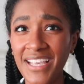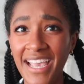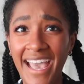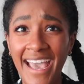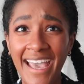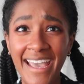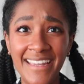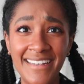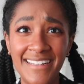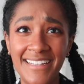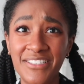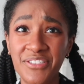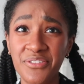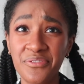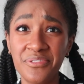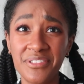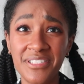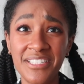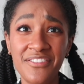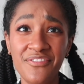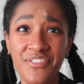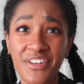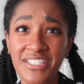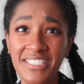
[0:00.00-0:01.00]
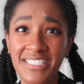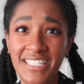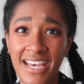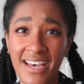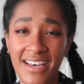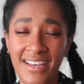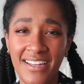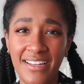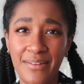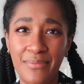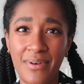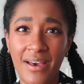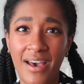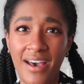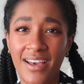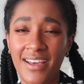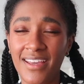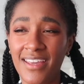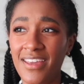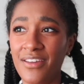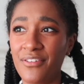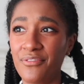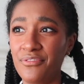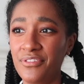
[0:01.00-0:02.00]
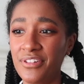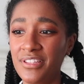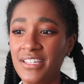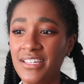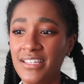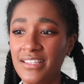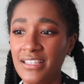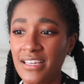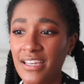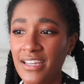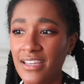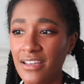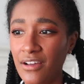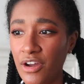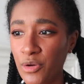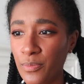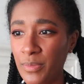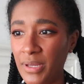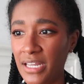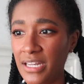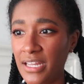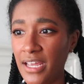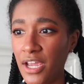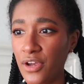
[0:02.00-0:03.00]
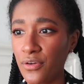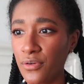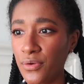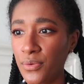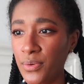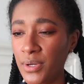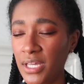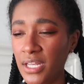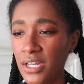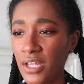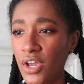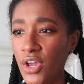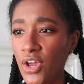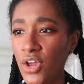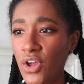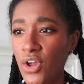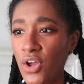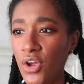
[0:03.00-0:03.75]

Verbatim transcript: And it's a really fun time. I really like our main heroine.